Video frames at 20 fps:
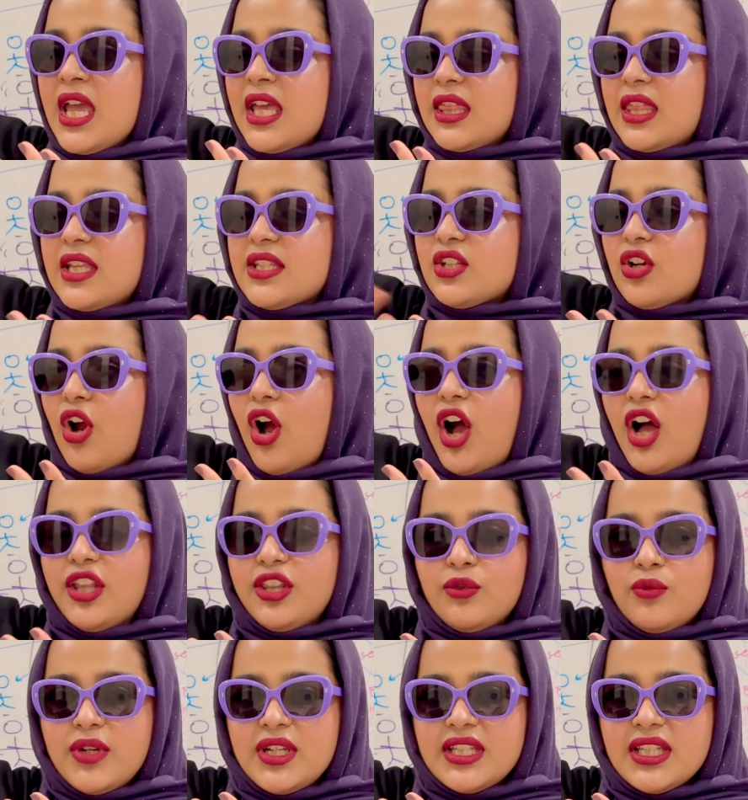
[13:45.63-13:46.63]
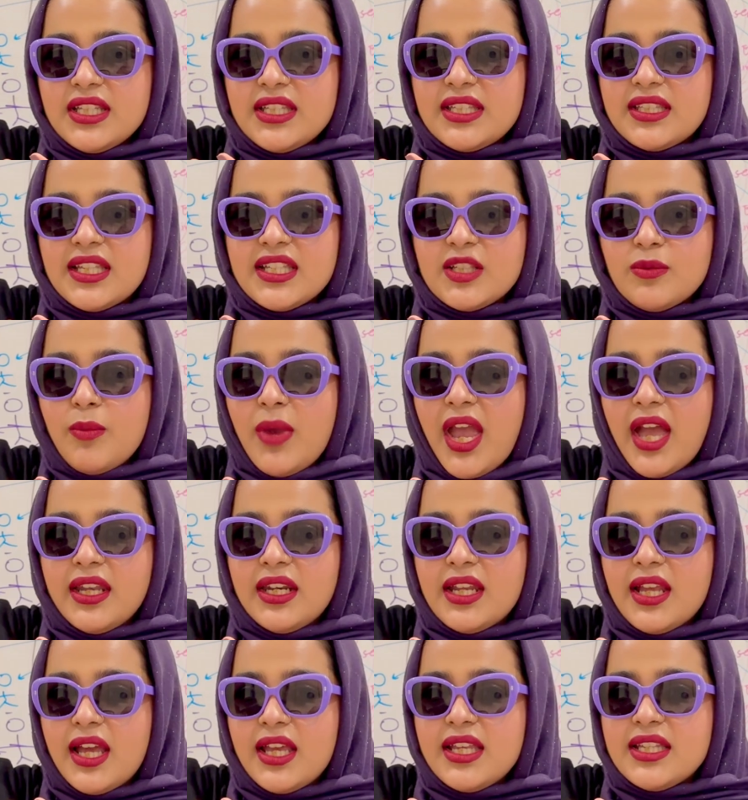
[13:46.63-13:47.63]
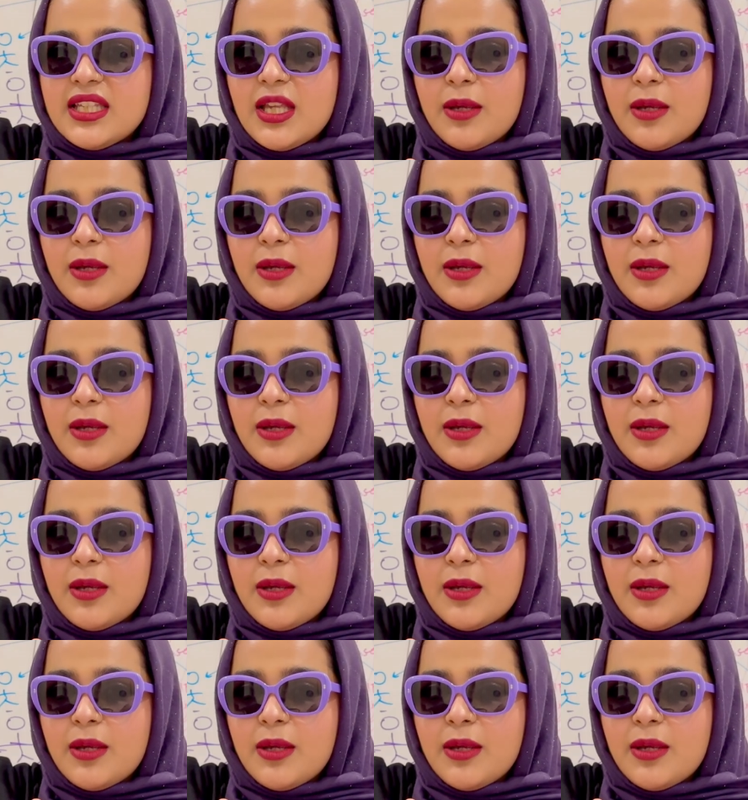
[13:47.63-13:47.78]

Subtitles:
These are all the reasons this man is